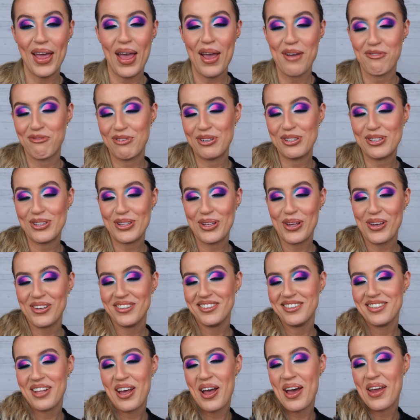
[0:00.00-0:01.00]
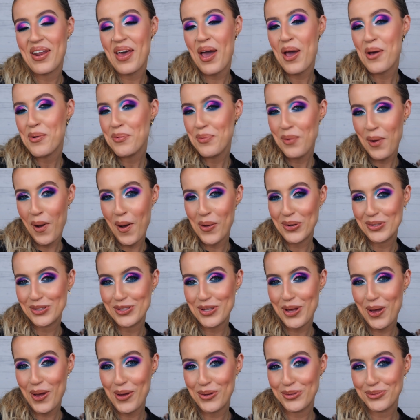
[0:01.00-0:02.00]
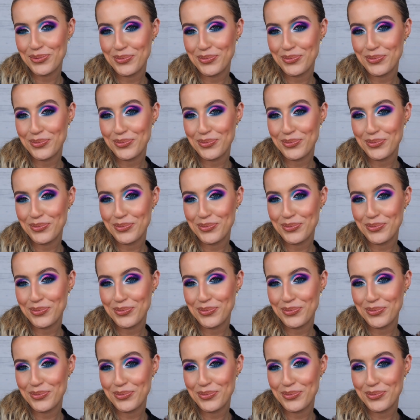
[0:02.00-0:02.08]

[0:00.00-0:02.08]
everything that I wanted.